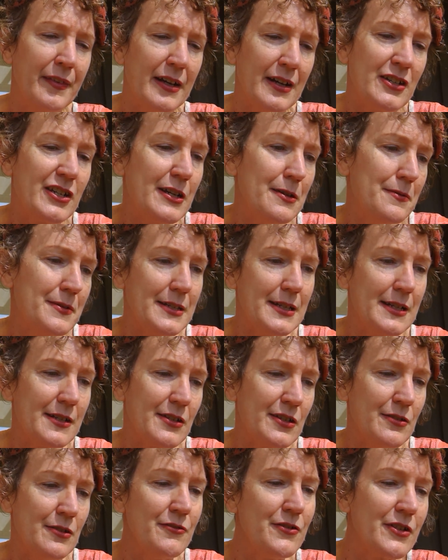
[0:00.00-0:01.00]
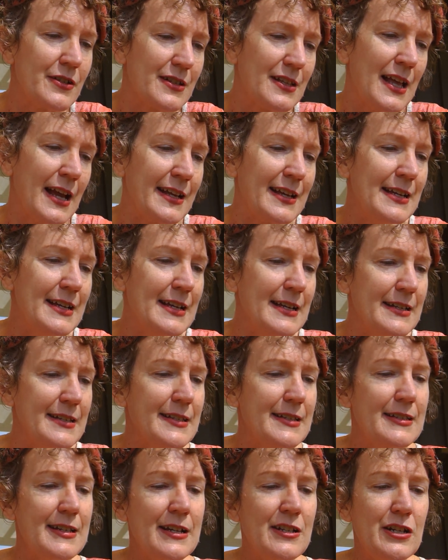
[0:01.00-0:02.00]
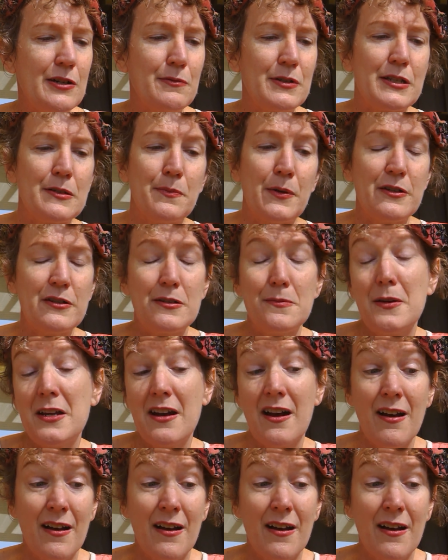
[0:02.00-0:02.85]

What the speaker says: and she was in a suit, just like his, said she was supposed to be